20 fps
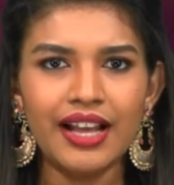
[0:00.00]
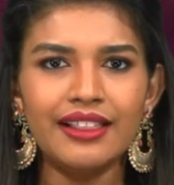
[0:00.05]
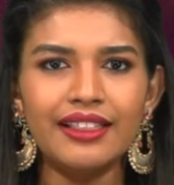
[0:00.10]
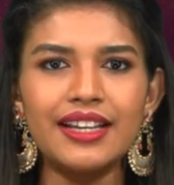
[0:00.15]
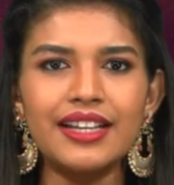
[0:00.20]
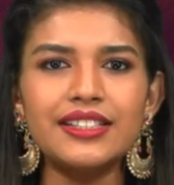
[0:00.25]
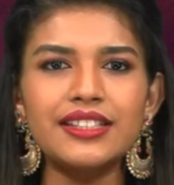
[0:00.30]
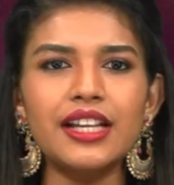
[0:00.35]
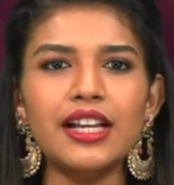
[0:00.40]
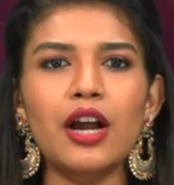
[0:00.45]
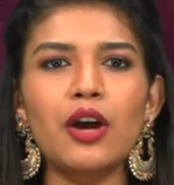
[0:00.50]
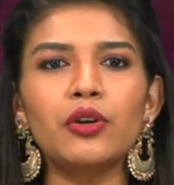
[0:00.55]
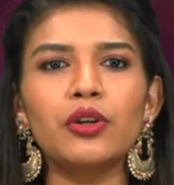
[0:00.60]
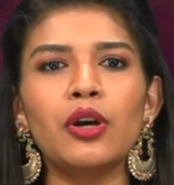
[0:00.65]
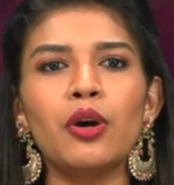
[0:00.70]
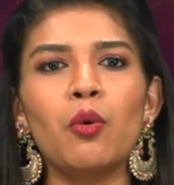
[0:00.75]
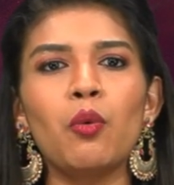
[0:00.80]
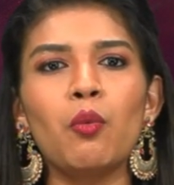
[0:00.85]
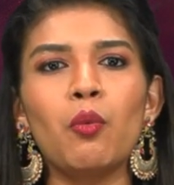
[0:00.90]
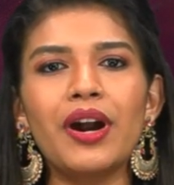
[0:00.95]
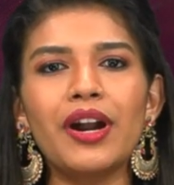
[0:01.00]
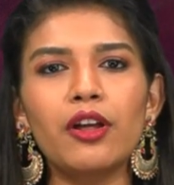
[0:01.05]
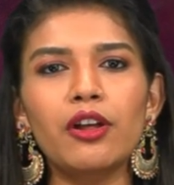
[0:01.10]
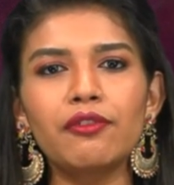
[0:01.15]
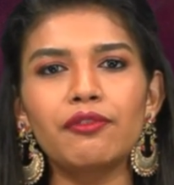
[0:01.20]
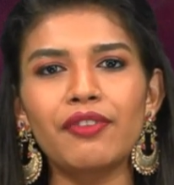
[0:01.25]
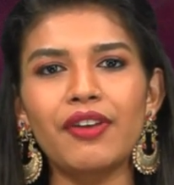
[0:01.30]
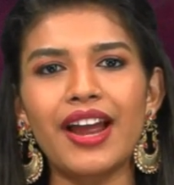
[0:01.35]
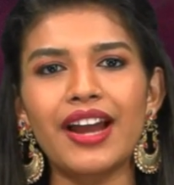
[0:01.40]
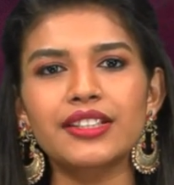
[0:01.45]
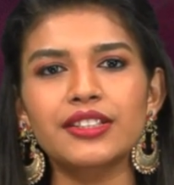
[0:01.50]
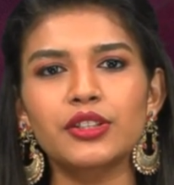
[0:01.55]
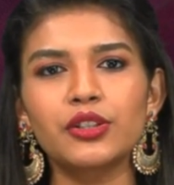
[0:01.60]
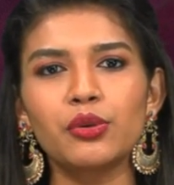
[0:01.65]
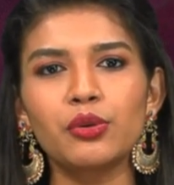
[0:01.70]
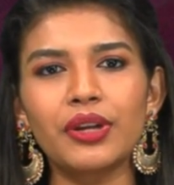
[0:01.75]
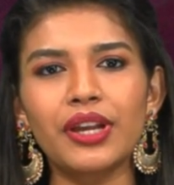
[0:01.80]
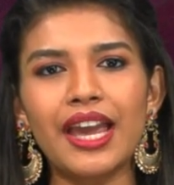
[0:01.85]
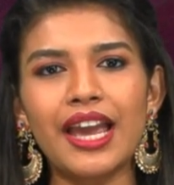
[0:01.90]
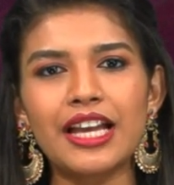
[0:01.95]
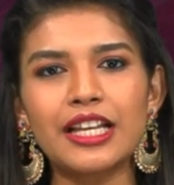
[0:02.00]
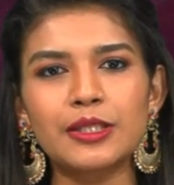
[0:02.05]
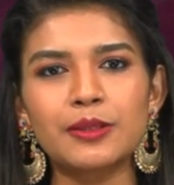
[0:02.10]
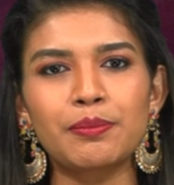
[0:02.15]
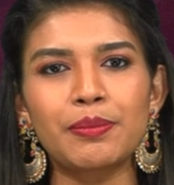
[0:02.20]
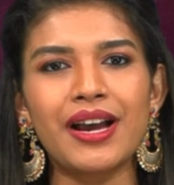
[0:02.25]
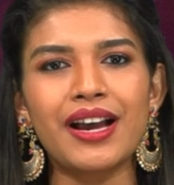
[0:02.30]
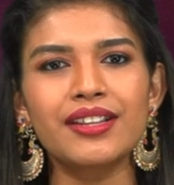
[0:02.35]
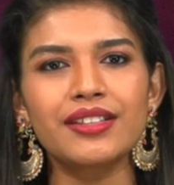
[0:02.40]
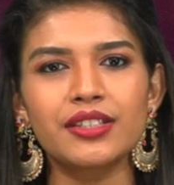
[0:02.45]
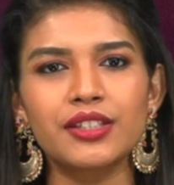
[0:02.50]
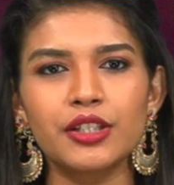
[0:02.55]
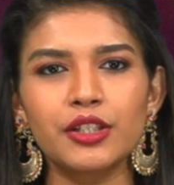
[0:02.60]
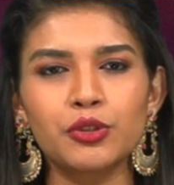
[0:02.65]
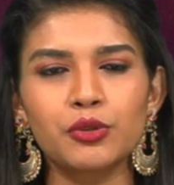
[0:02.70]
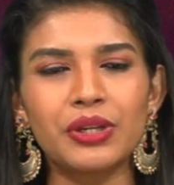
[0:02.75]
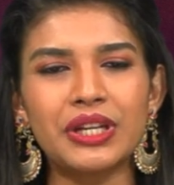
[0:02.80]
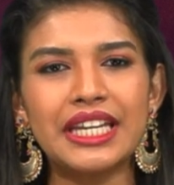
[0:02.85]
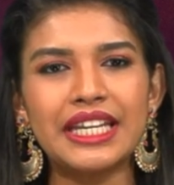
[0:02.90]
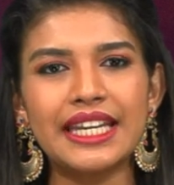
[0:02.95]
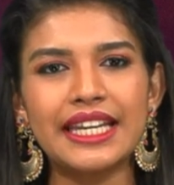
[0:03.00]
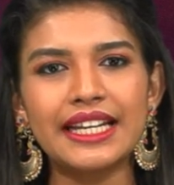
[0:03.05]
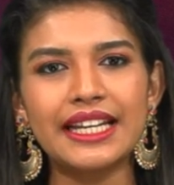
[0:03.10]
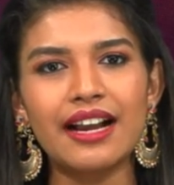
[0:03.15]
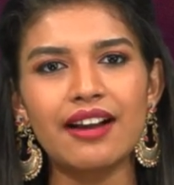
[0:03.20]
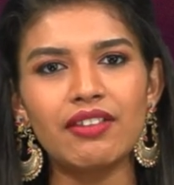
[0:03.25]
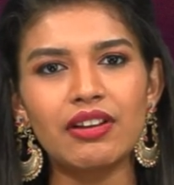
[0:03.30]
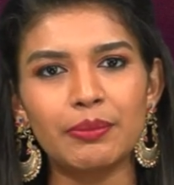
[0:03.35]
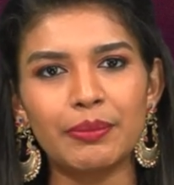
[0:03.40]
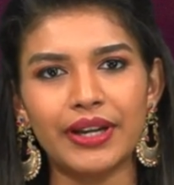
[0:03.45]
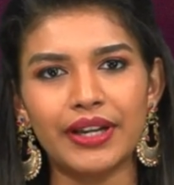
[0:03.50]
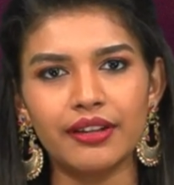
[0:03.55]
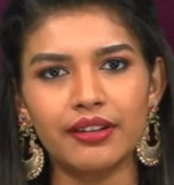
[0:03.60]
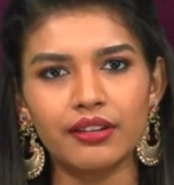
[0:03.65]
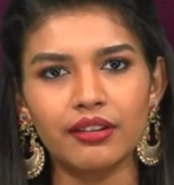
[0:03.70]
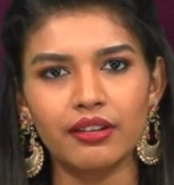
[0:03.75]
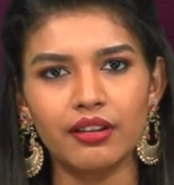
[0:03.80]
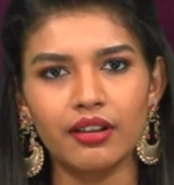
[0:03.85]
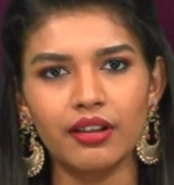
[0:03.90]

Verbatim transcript: Let's check out what all facts UK has passed to Indian government.